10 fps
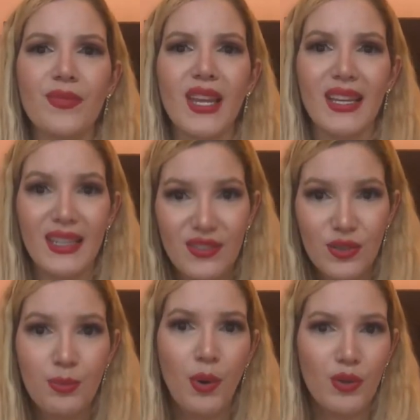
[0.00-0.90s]
it is
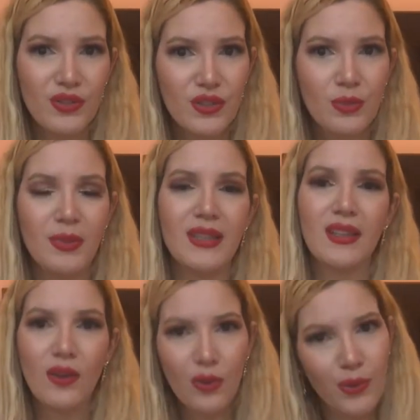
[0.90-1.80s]
supposed to be,
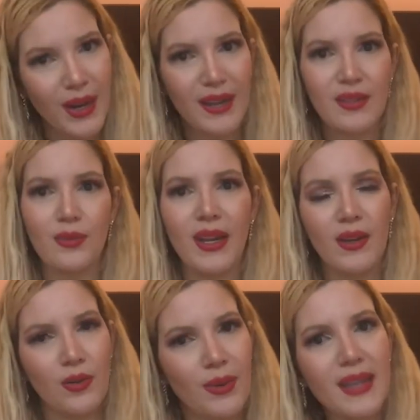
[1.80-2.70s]
the correct way,
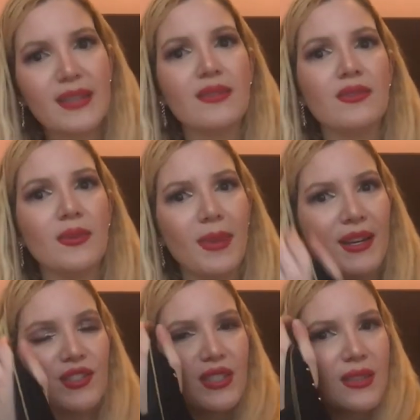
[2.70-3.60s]
correct
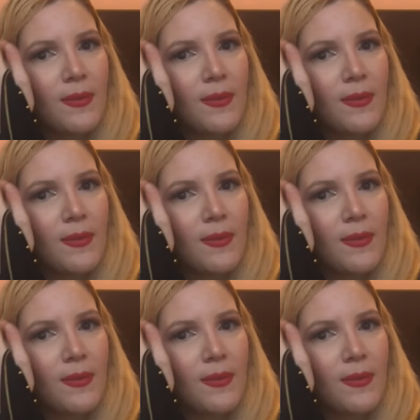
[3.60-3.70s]
information.